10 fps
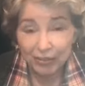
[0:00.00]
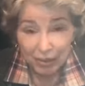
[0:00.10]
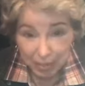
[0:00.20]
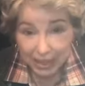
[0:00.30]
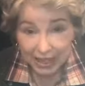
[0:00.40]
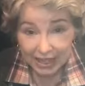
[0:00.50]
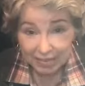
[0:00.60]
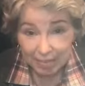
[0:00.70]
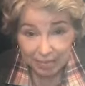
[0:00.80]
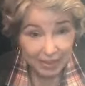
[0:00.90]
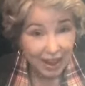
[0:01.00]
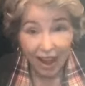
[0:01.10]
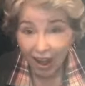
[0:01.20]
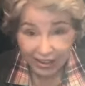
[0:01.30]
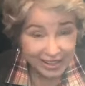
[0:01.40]
For me,
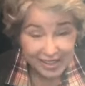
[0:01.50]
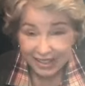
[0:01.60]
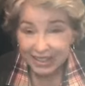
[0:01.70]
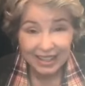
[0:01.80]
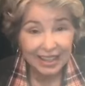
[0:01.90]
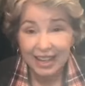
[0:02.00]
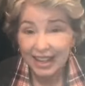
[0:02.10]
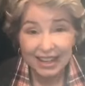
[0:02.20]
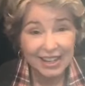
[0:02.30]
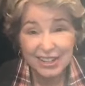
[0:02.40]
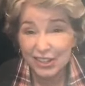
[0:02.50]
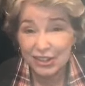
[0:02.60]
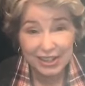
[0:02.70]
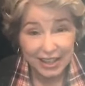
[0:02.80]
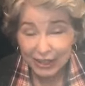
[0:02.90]
honestly, it's
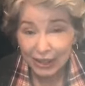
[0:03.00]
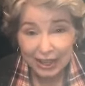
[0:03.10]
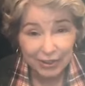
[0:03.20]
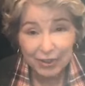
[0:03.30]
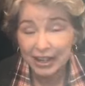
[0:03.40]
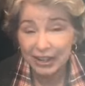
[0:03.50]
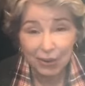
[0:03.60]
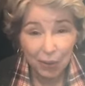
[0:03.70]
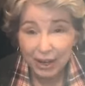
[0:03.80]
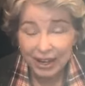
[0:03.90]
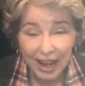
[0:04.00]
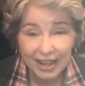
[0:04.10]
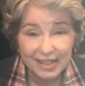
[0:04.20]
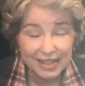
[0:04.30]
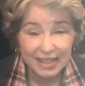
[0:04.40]
just decluttering and
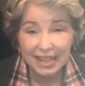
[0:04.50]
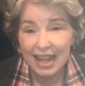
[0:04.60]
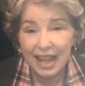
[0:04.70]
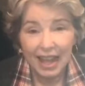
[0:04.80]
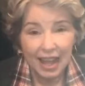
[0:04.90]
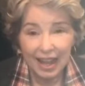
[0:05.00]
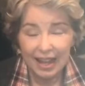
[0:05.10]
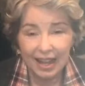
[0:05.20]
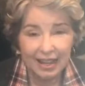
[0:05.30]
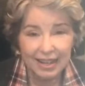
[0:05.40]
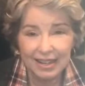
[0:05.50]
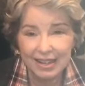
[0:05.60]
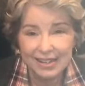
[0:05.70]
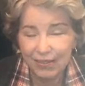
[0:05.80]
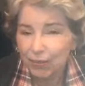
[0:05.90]
organizing, and
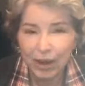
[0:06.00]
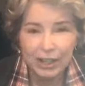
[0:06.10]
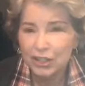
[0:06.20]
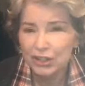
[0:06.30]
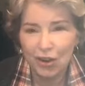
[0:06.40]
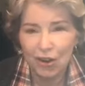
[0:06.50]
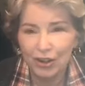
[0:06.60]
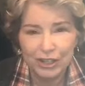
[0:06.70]
it's a fresh start.